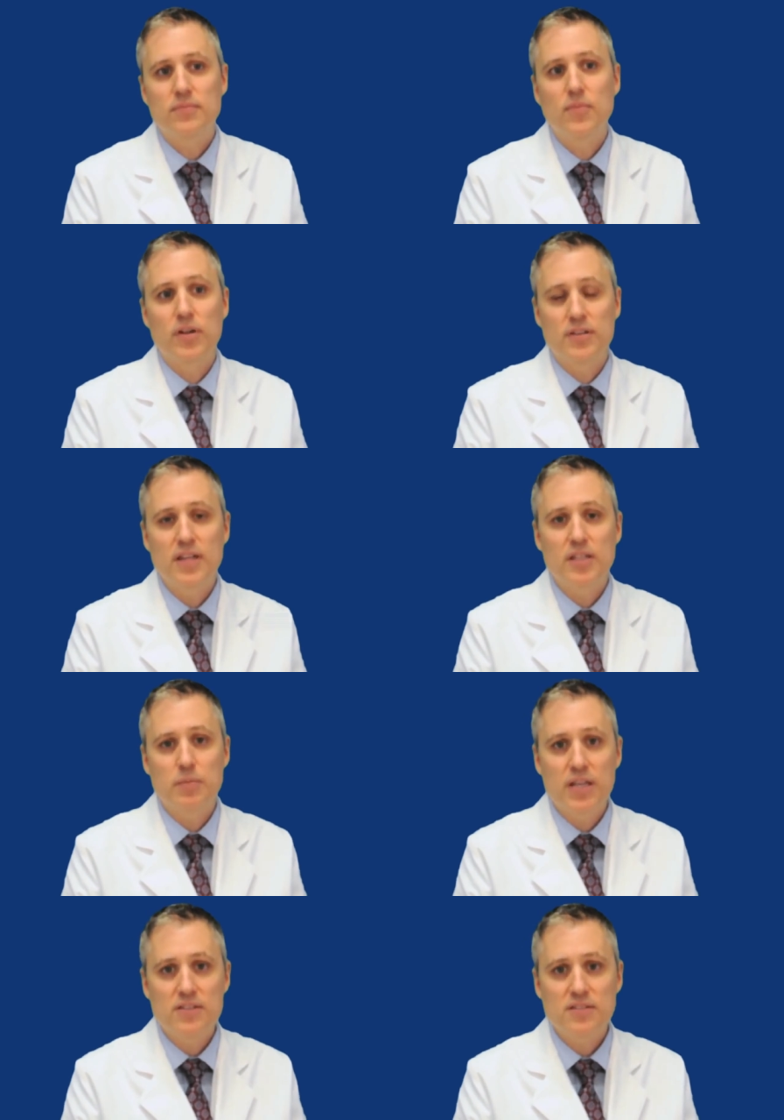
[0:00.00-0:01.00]
on a daily
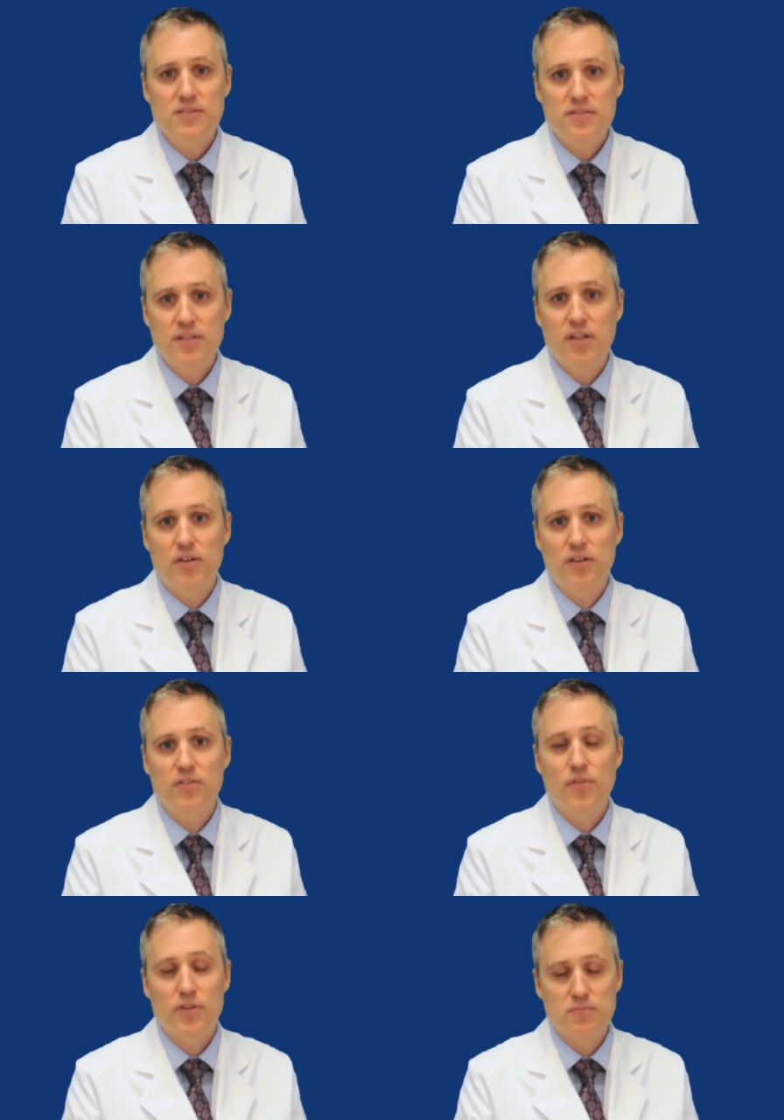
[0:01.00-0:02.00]
basis, you know,
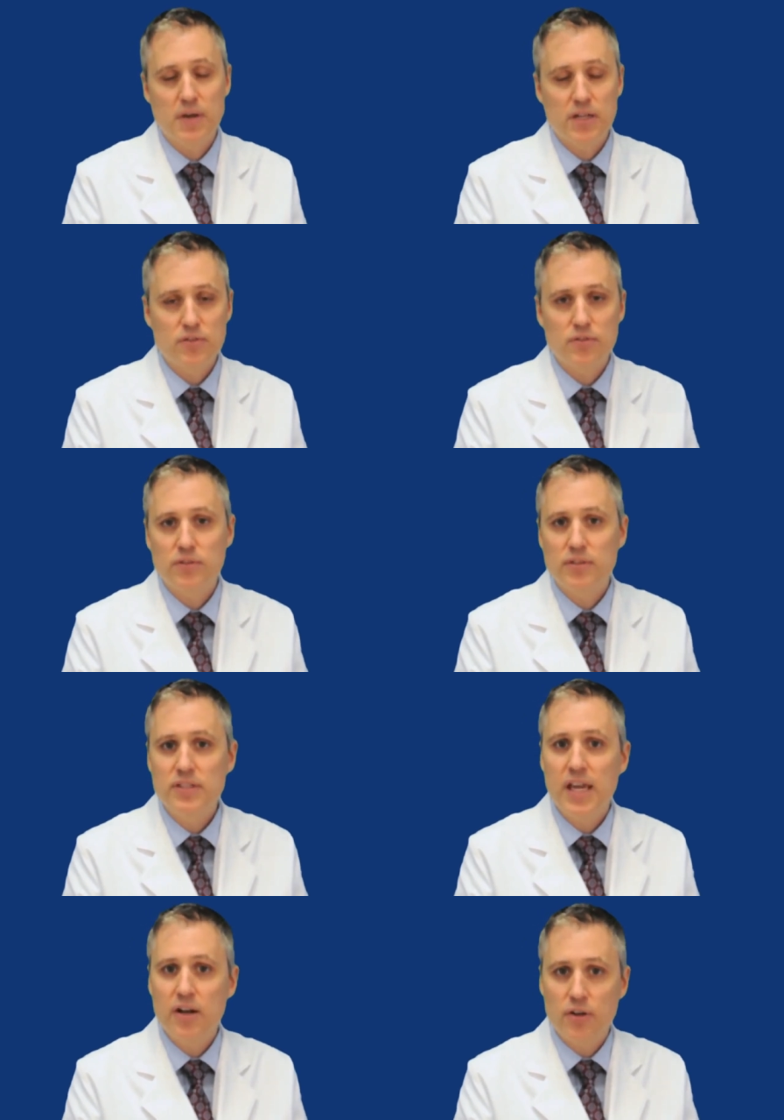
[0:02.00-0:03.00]
as far as medical
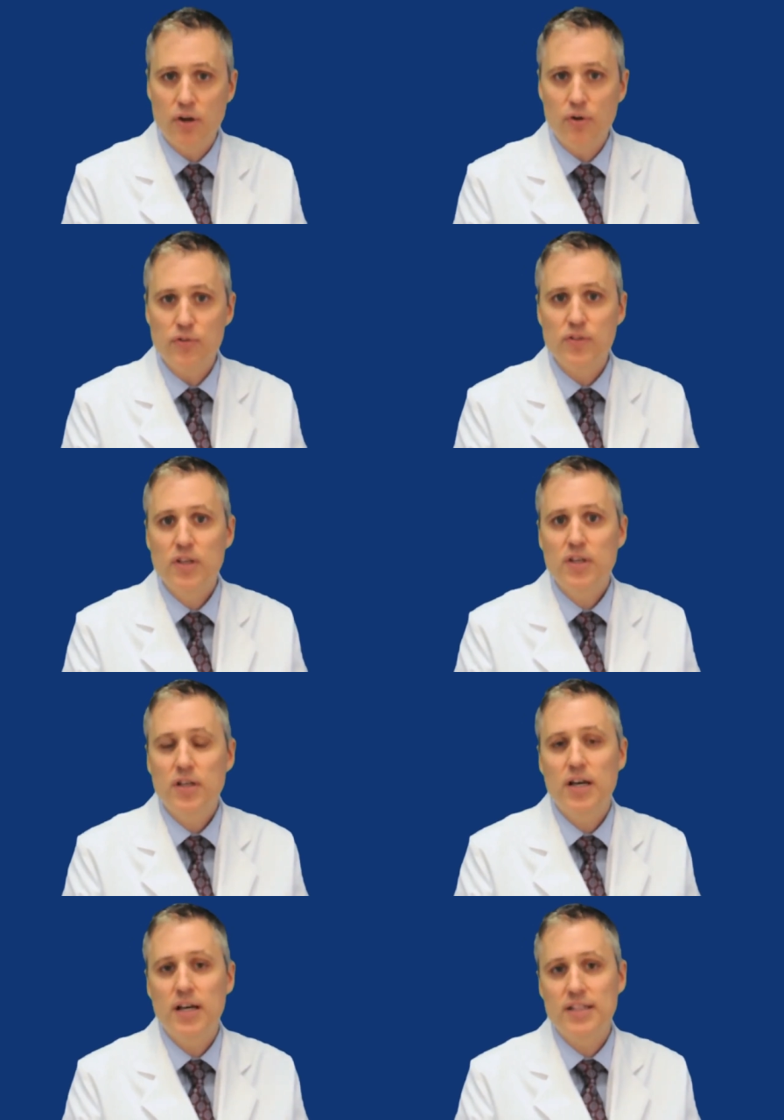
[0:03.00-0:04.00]
care goes
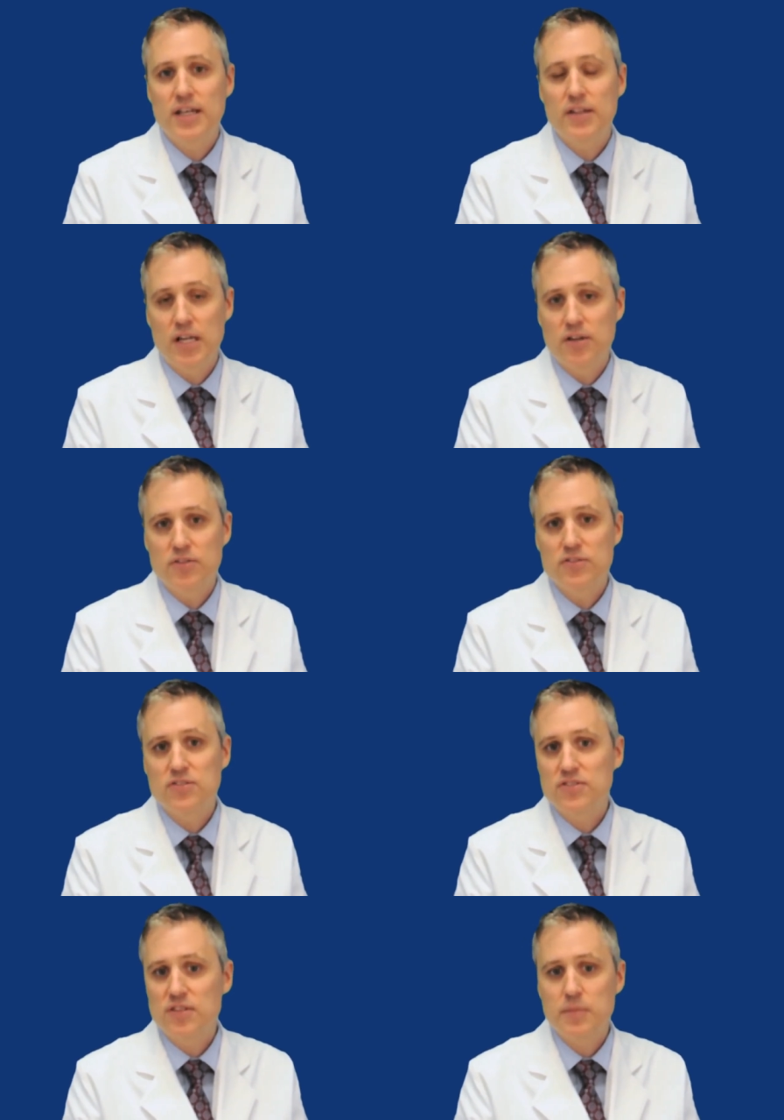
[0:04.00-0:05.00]
uh, down there is
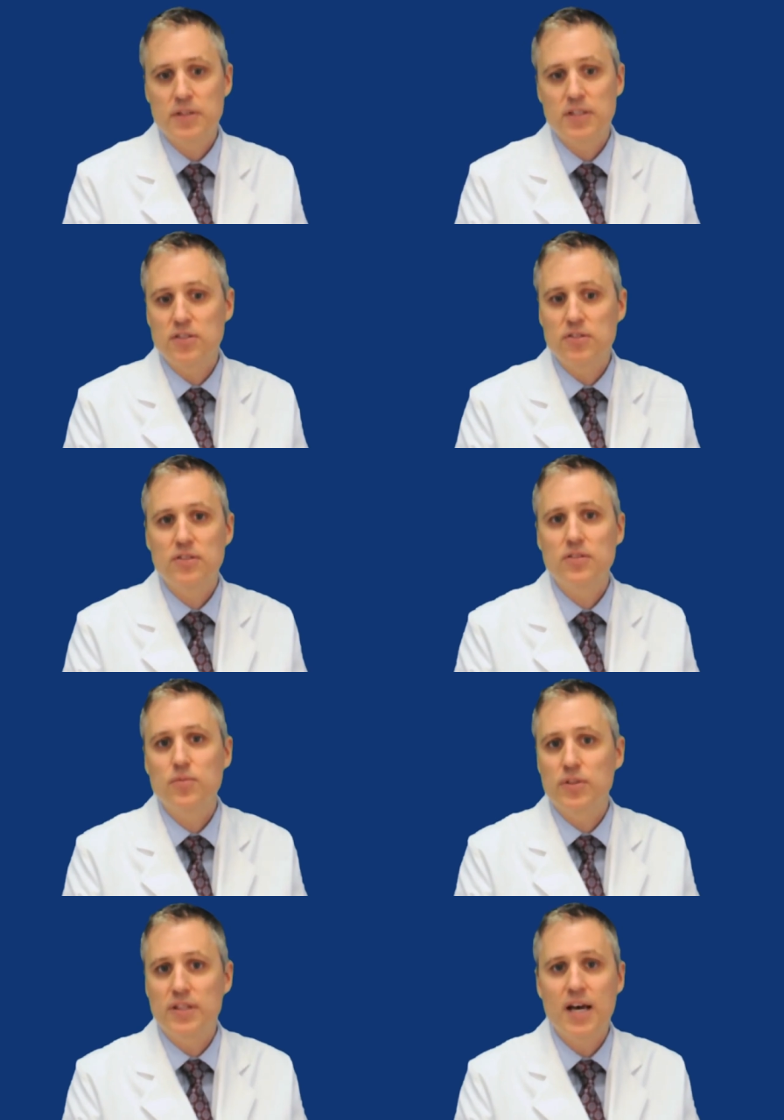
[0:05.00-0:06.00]
just something that you,
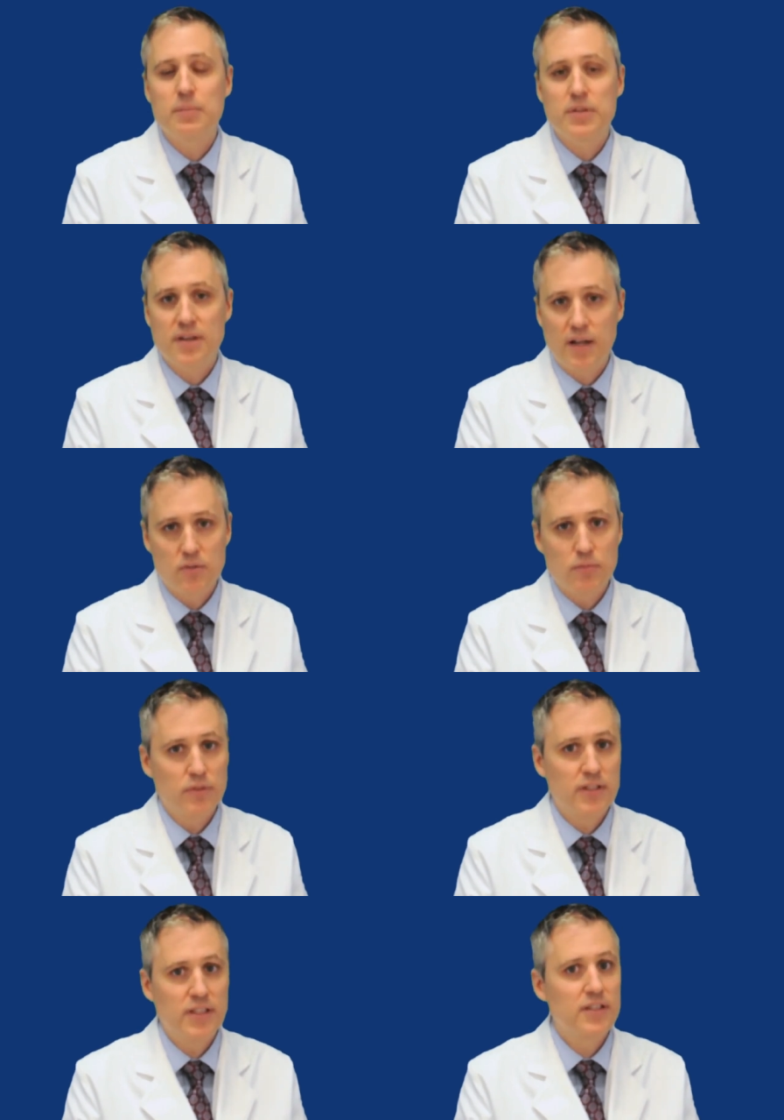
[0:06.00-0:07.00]
would not be
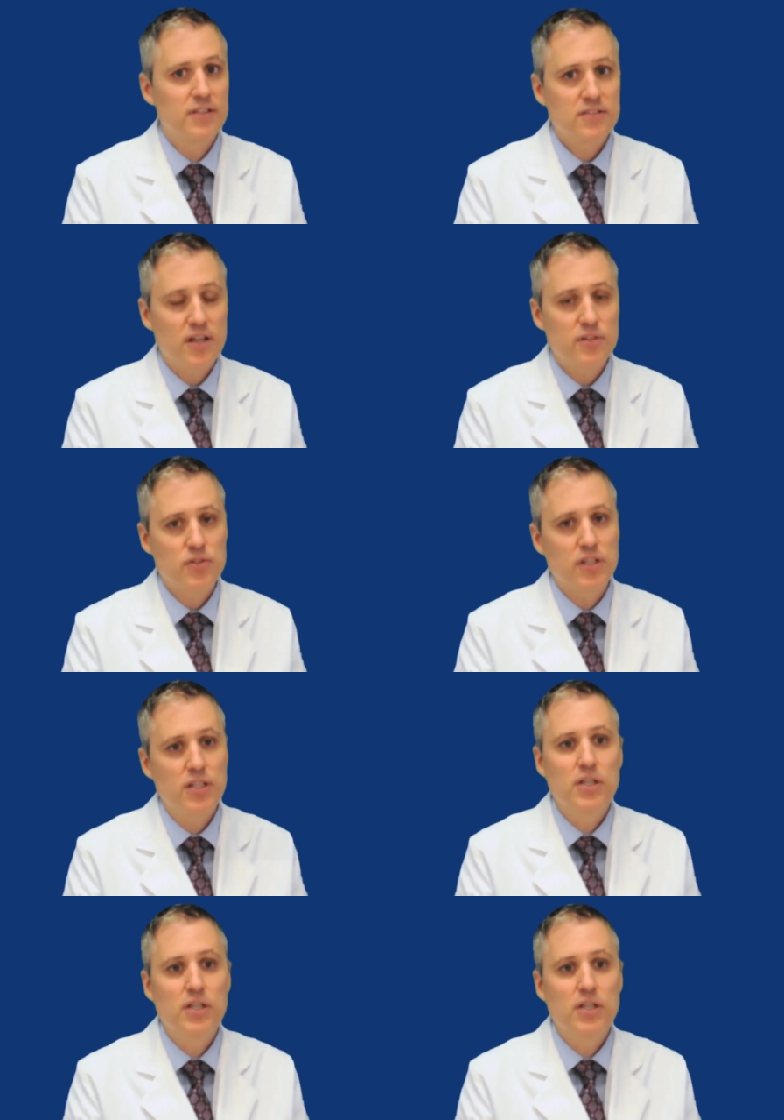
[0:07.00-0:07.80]
tolerable in, in, this country.